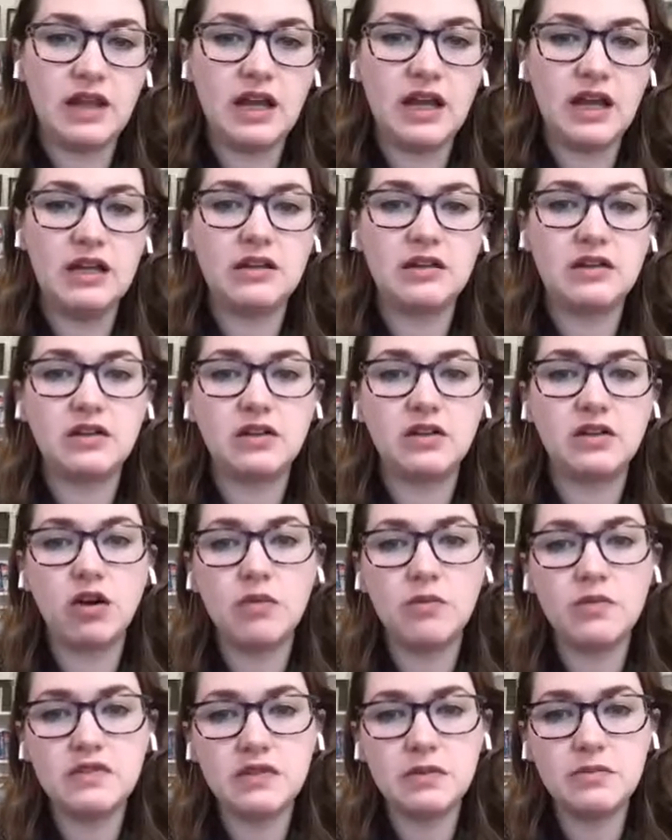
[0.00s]
cross,
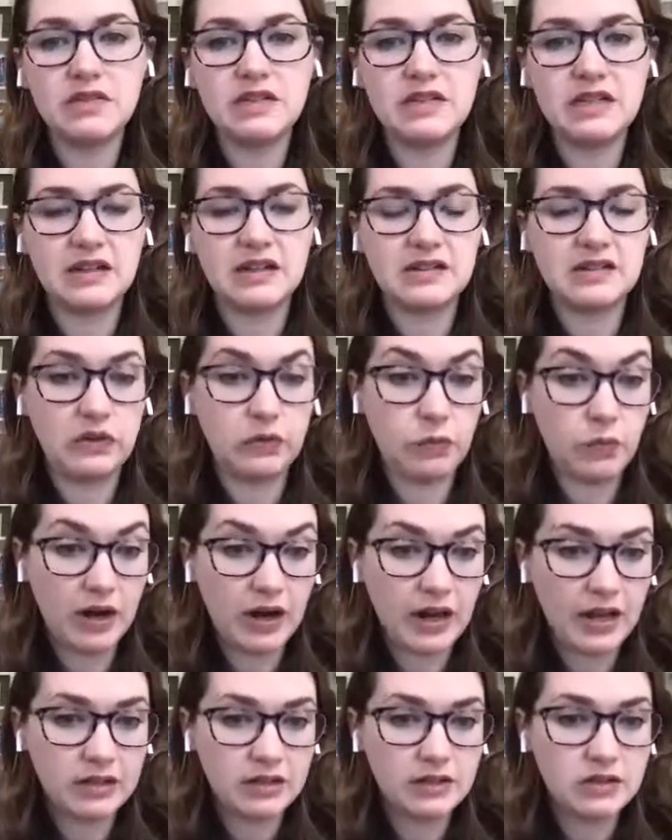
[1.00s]
and chromosome
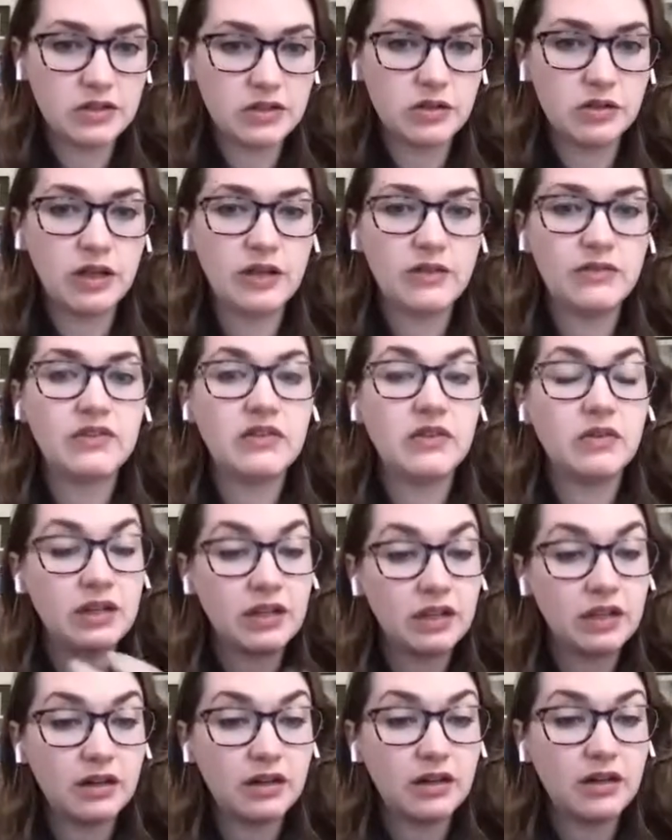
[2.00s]
6 is where AN2
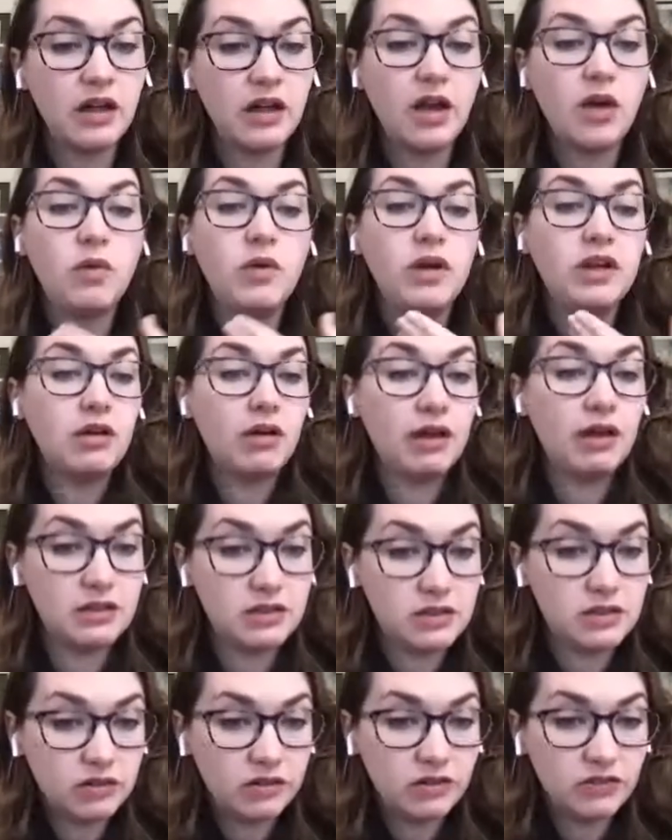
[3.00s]
lives. So here
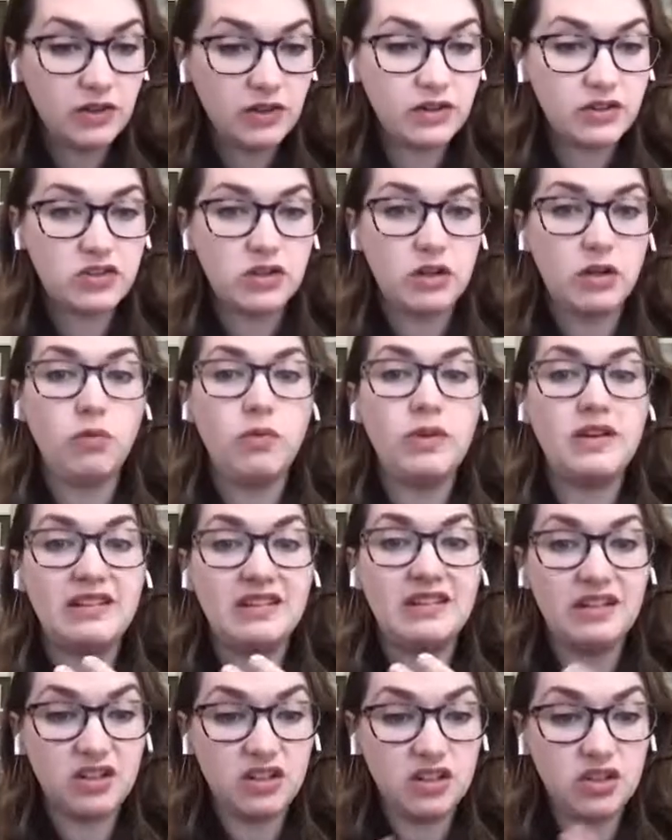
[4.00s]
we know AN2 is
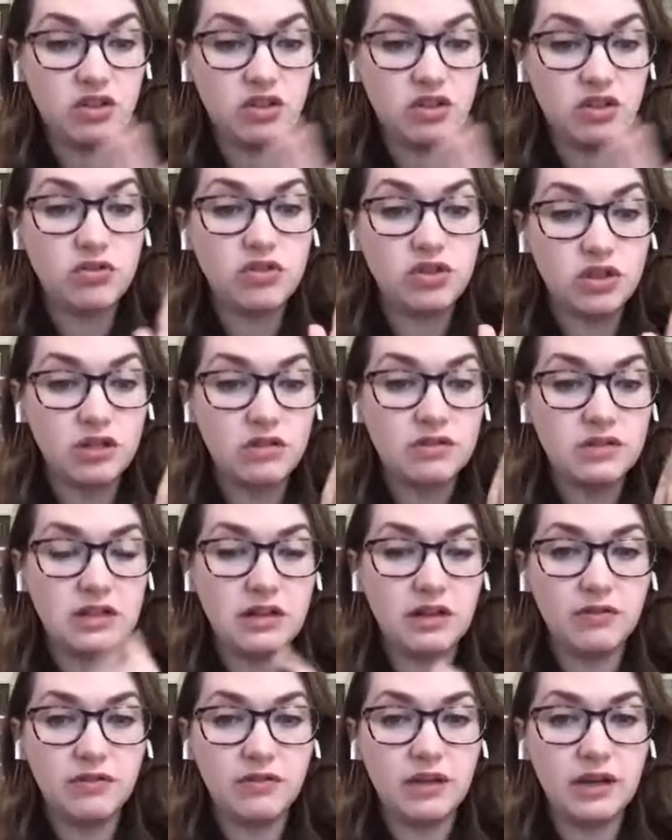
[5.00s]
functional, we see a huge
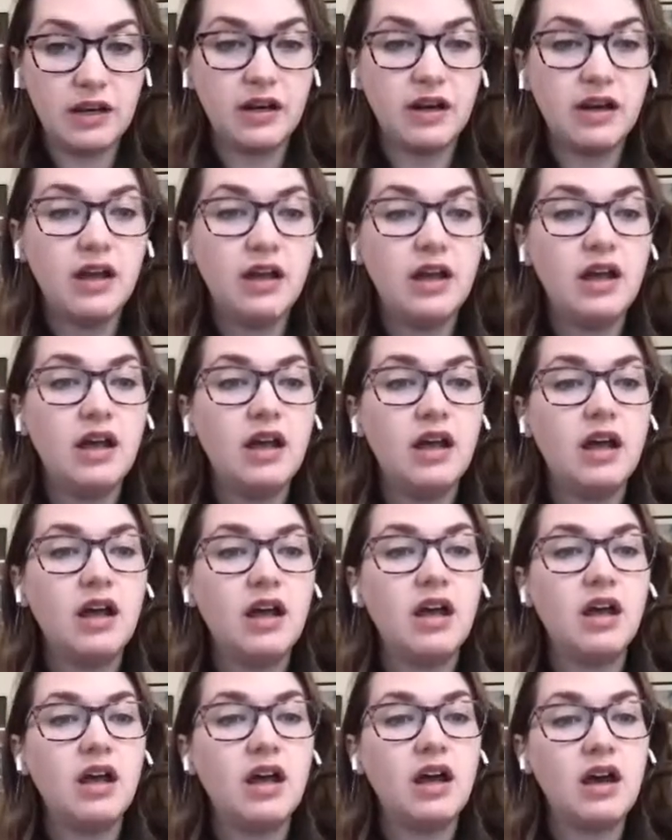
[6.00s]
QTL for there.
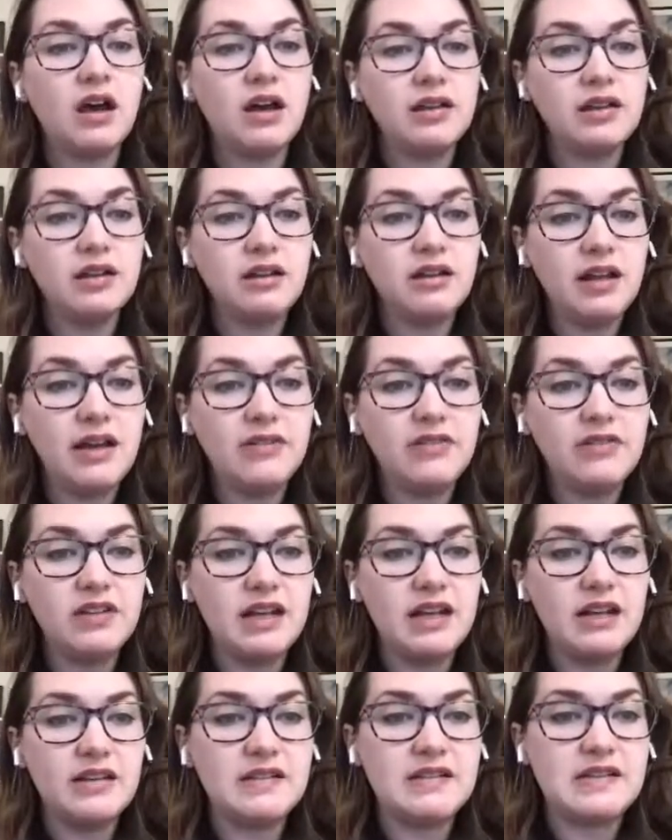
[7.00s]
On the
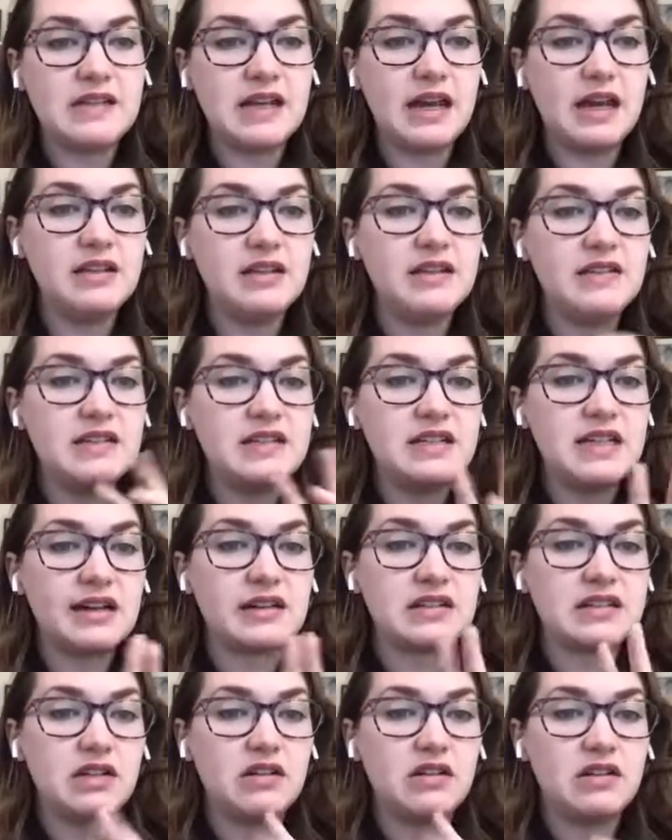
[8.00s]
left-hand side,
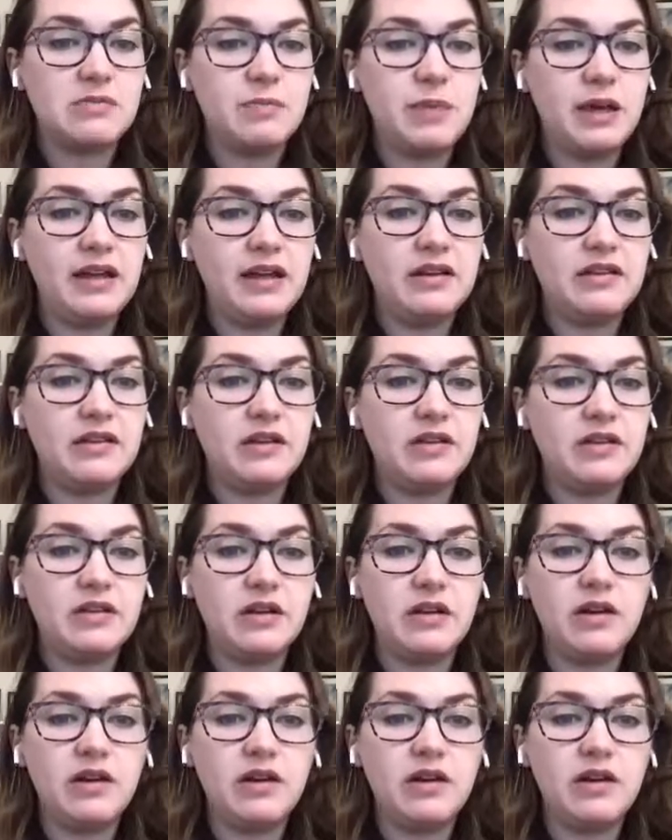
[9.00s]
this is Oxalaris by